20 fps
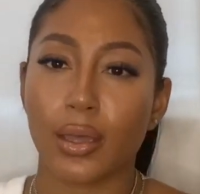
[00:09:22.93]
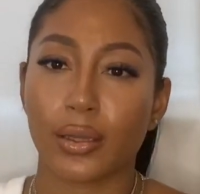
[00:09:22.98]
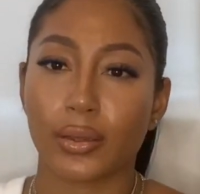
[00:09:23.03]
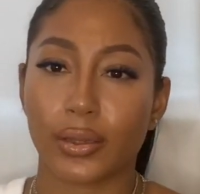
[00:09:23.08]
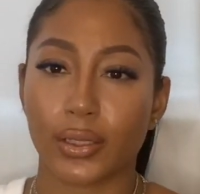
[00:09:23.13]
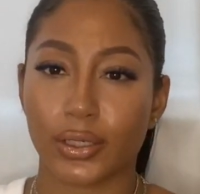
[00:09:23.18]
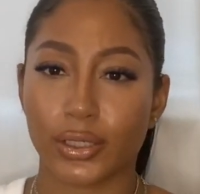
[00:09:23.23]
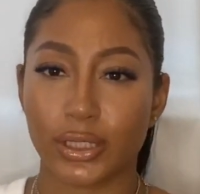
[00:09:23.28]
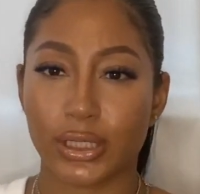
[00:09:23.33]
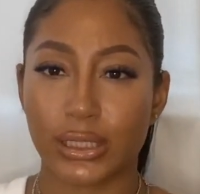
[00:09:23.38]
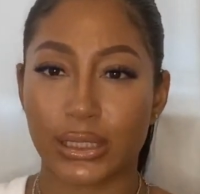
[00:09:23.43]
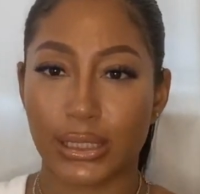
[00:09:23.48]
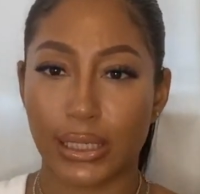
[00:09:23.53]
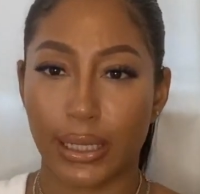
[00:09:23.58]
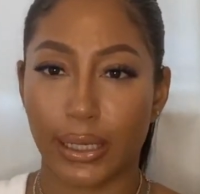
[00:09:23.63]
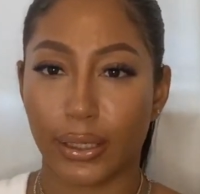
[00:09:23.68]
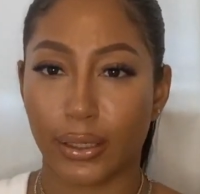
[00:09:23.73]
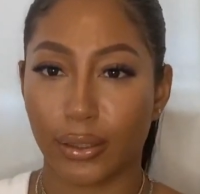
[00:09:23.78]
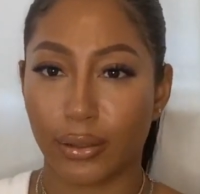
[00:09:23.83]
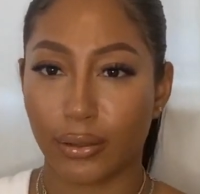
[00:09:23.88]
They're
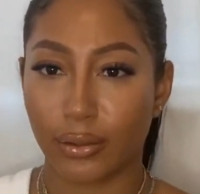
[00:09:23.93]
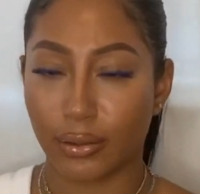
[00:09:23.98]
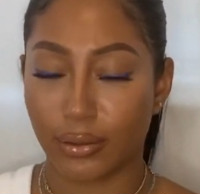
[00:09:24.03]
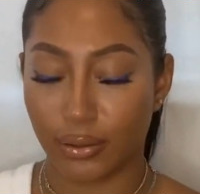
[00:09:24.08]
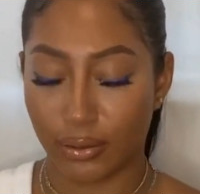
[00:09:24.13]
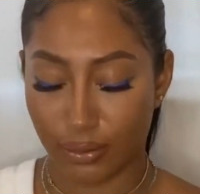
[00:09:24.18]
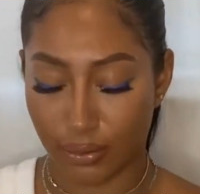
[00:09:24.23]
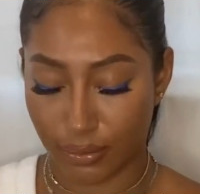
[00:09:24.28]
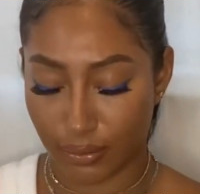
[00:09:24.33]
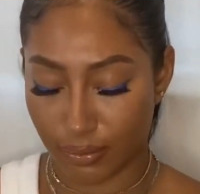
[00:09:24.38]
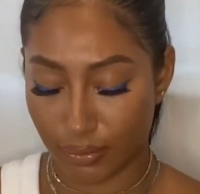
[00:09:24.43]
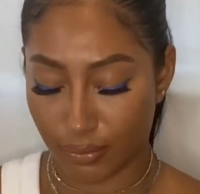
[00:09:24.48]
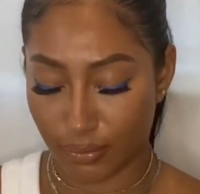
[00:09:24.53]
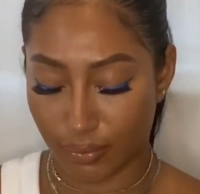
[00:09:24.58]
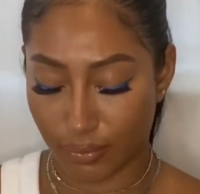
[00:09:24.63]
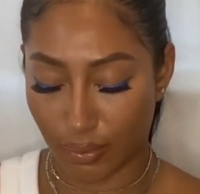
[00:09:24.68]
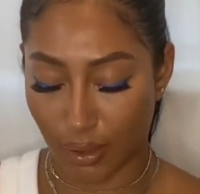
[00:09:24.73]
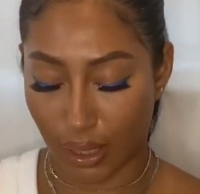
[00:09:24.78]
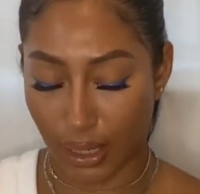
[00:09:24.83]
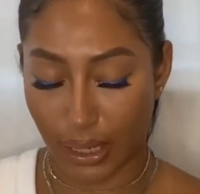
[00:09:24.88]
snail
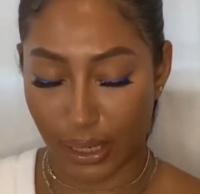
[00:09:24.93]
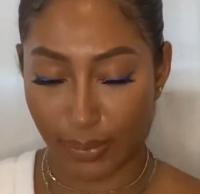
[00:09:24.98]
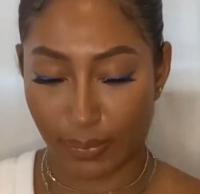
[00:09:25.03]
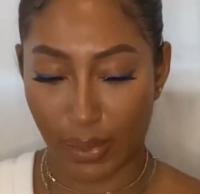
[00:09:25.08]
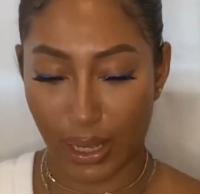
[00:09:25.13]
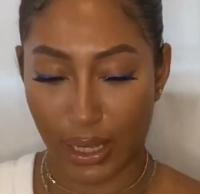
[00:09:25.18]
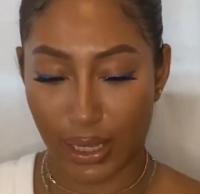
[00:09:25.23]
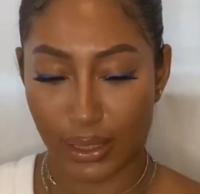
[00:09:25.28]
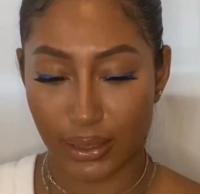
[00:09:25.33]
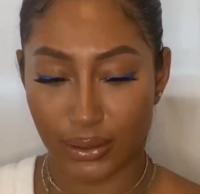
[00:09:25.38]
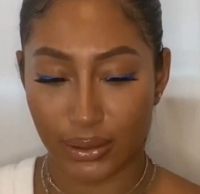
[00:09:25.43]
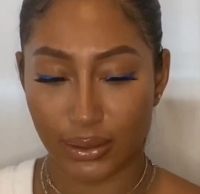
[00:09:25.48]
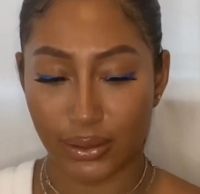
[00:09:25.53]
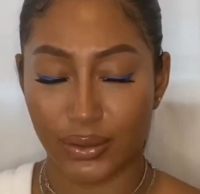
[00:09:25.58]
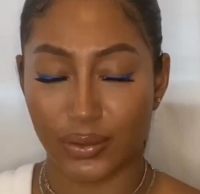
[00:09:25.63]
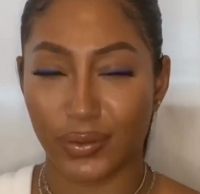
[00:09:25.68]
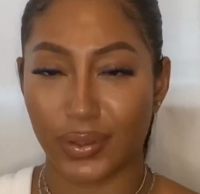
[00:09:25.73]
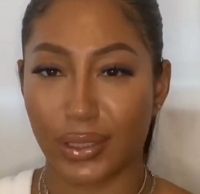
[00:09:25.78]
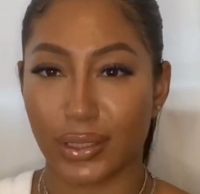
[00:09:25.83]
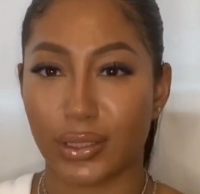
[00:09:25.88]
eye mask,
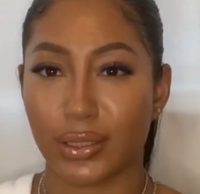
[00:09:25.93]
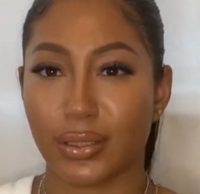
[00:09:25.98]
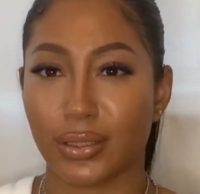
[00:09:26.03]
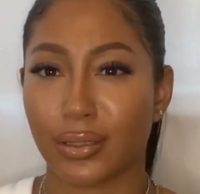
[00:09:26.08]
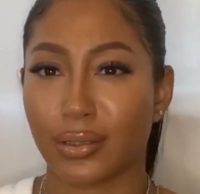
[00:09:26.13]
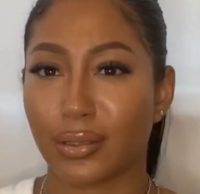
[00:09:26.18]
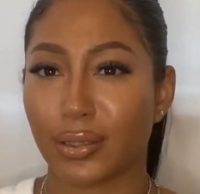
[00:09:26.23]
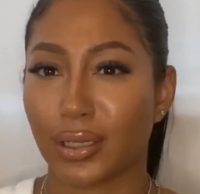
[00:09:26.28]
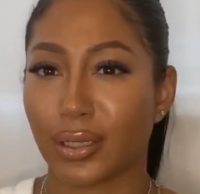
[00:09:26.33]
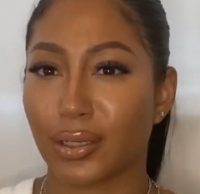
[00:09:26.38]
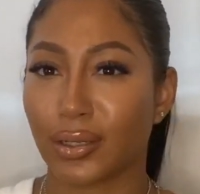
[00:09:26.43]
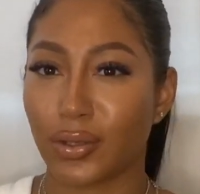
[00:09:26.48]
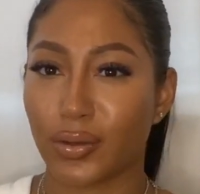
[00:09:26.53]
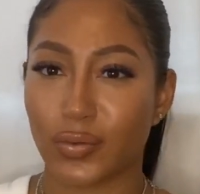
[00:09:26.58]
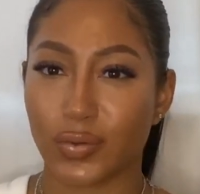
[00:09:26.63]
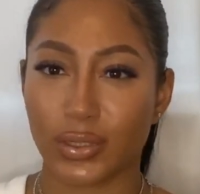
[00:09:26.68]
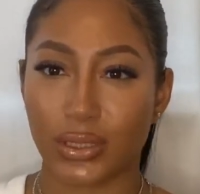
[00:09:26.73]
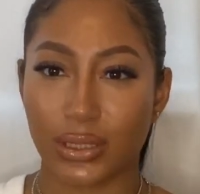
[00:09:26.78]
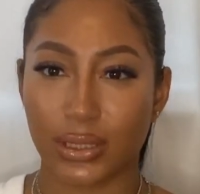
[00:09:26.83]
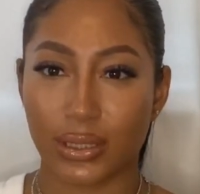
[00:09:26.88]
so it
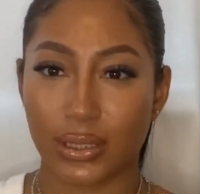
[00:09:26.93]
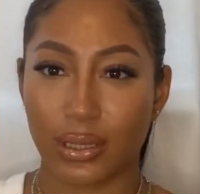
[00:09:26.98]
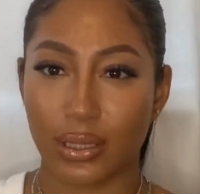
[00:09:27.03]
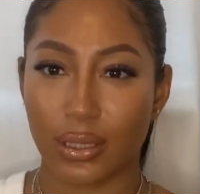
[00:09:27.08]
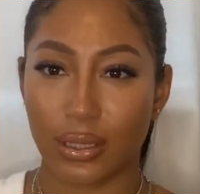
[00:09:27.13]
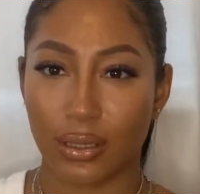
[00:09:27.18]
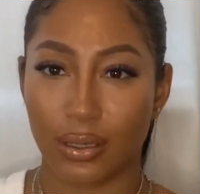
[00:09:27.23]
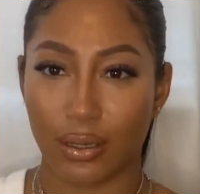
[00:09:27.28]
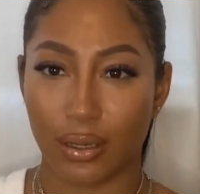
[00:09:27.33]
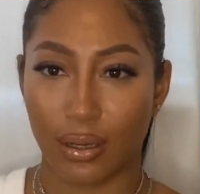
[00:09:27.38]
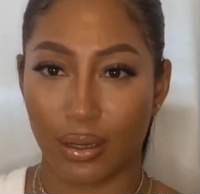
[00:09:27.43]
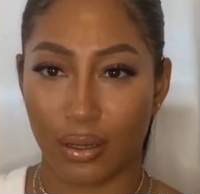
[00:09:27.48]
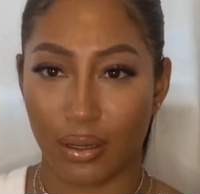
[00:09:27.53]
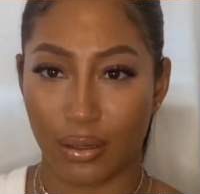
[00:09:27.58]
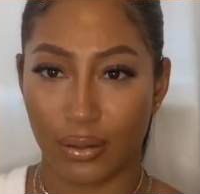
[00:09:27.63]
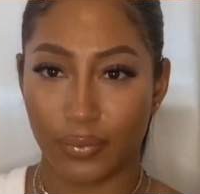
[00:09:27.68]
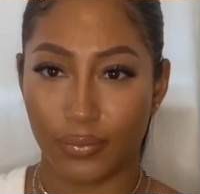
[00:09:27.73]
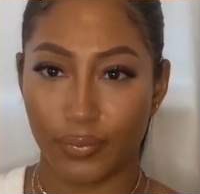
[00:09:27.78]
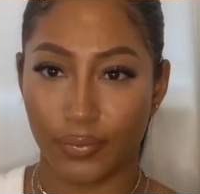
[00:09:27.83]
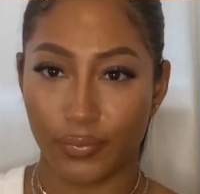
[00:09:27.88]
uses the
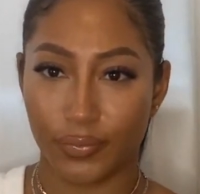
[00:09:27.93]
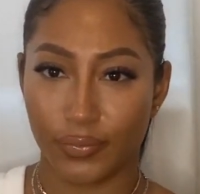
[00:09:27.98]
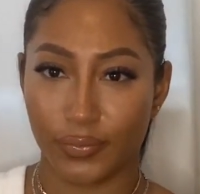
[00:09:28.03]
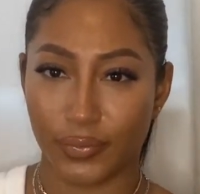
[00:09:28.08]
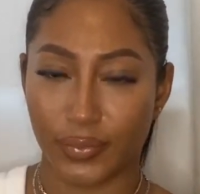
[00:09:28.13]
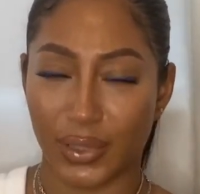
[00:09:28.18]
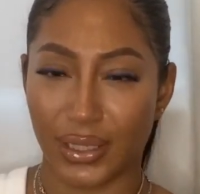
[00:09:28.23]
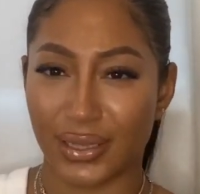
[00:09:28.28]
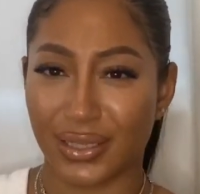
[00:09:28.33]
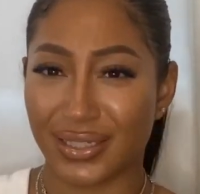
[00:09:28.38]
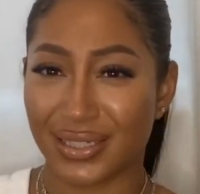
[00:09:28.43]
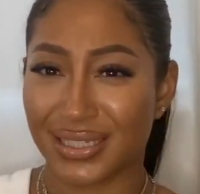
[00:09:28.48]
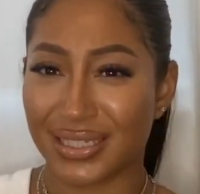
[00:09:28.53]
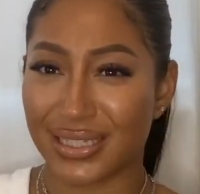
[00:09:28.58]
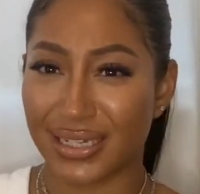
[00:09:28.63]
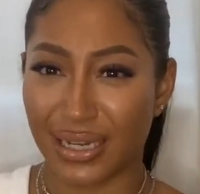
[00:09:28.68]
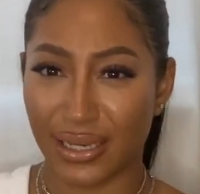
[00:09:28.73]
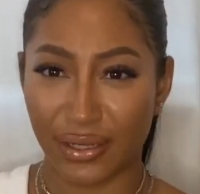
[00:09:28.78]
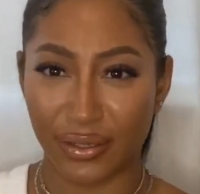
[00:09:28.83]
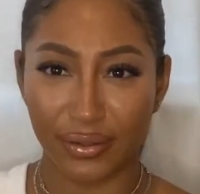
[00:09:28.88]
like the
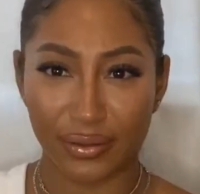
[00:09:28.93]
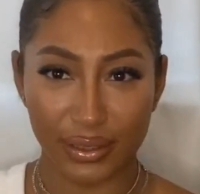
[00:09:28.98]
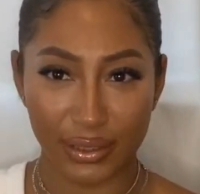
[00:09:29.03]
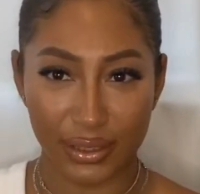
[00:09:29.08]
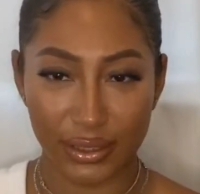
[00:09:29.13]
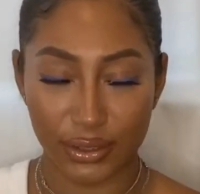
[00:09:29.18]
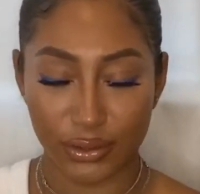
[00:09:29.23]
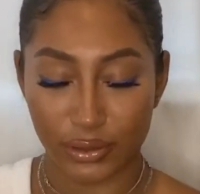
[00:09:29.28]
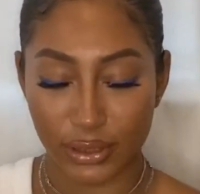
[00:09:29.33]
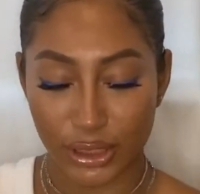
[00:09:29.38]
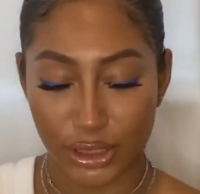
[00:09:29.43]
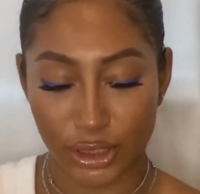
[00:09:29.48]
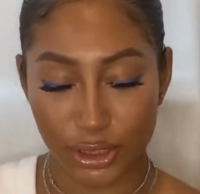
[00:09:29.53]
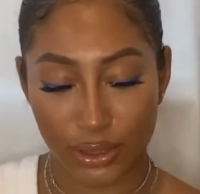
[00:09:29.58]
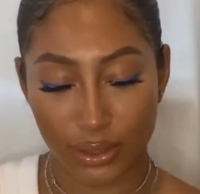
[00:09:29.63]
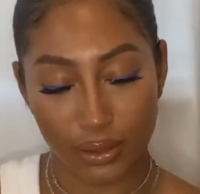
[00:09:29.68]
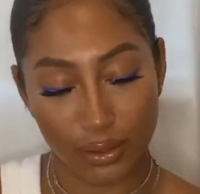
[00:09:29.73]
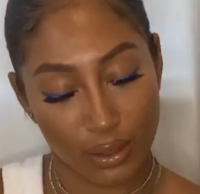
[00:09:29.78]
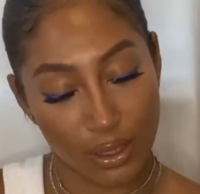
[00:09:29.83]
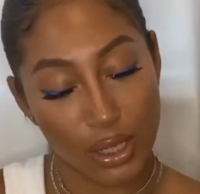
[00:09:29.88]
snail
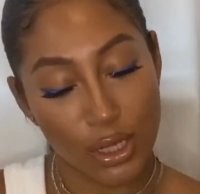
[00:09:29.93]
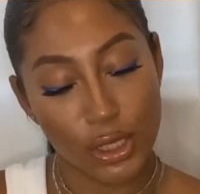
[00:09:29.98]
excretion.